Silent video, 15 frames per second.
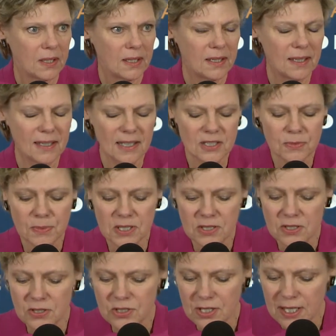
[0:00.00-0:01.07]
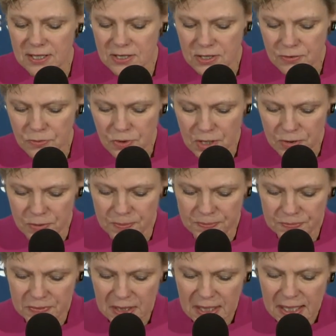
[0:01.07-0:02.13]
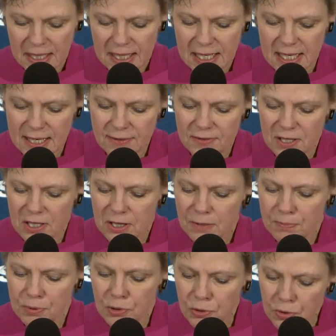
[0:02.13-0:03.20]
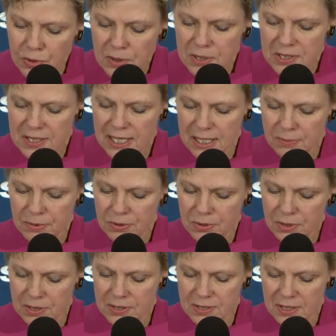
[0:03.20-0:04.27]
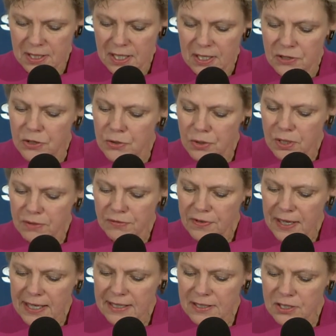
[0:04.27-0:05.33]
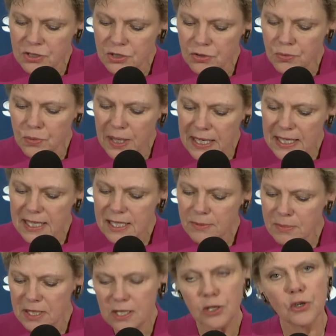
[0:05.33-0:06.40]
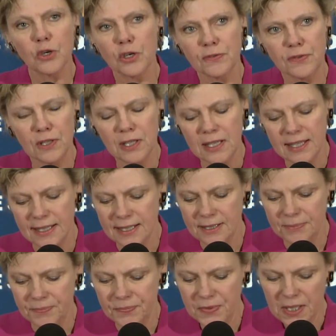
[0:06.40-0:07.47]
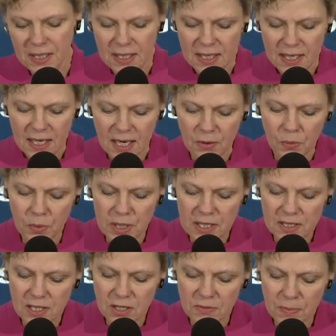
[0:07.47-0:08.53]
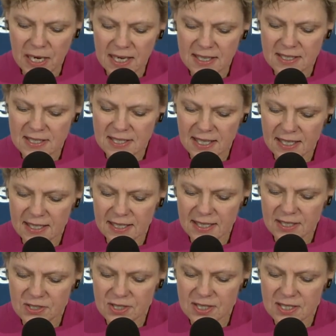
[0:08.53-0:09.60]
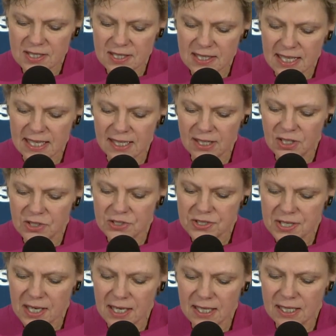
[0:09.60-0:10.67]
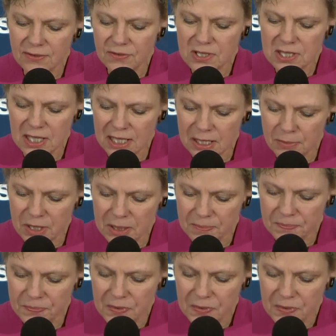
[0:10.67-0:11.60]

As Mrs. Johnson wrote, "Even in the poorest neighborhoods, you can find a geranium in a coffee can, a window box set against the scaling side of a tenement,